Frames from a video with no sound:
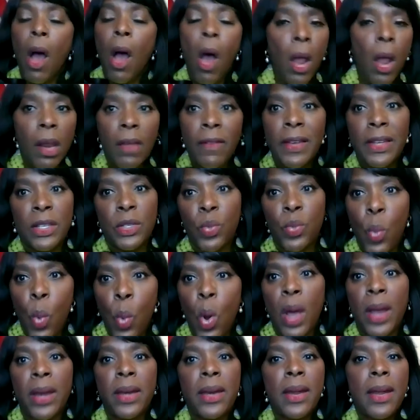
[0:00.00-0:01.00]
All of us
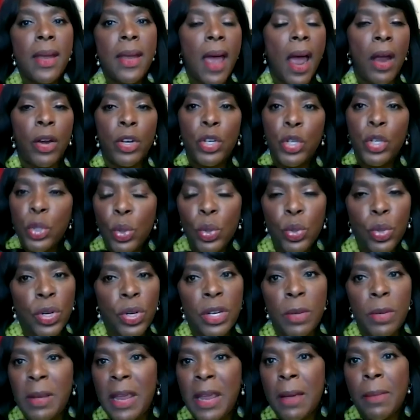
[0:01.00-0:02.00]
want our
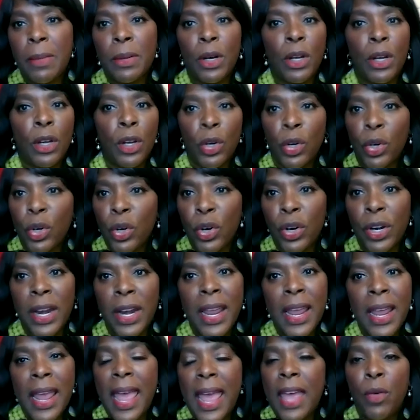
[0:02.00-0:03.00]
children to be able to
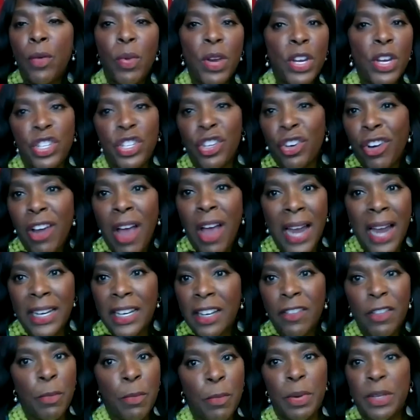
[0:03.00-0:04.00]
learn and reach their
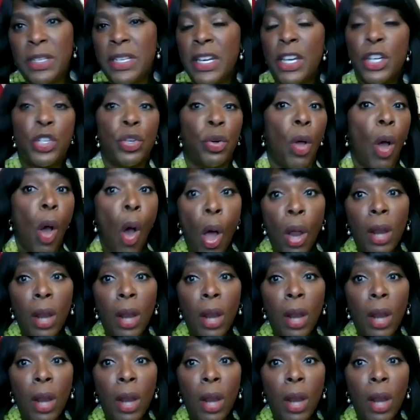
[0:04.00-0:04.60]
God-given potential.